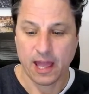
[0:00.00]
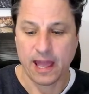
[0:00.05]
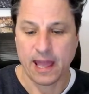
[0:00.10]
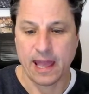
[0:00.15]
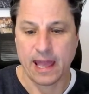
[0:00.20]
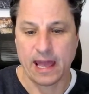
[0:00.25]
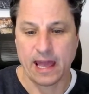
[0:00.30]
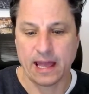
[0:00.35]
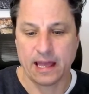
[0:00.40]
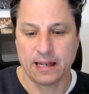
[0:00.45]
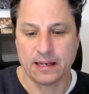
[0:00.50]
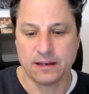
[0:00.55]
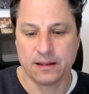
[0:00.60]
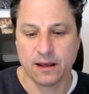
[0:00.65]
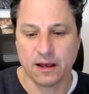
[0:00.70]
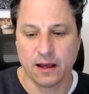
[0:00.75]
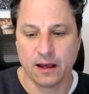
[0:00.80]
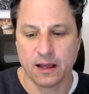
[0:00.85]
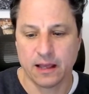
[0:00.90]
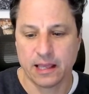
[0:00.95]
And
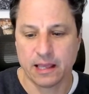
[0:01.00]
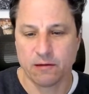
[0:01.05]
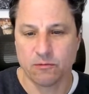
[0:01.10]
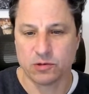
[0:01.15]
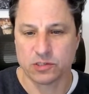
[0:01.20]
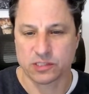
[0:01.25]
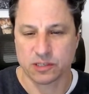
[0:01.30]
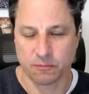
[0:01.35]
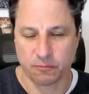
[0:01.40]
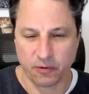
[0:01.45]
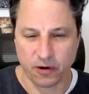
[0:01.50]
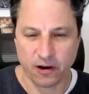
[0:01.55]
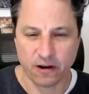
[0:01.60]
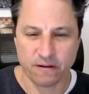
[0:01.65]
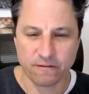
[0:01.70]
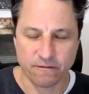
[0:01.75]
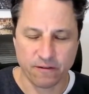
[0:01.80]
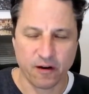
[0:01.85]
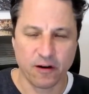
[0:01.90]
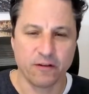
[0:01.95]
it was a very,
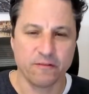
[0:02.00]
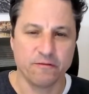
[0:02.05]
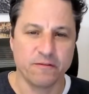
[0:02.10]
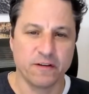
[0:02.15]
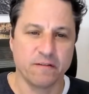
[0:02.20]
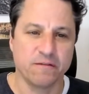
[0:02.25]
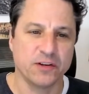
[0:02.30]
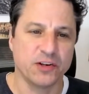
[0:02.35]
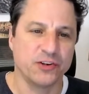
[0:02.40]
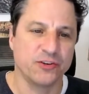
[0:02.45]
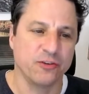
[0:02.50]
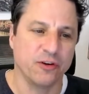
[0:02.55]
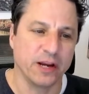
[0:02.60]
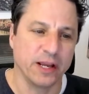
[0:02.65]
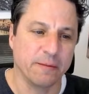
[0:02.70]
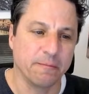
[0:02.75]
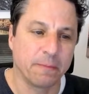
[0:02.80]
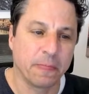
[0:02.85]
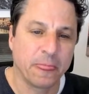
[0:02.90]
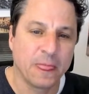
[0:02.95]
very vivid
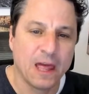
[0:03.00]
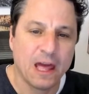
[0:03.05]
dream.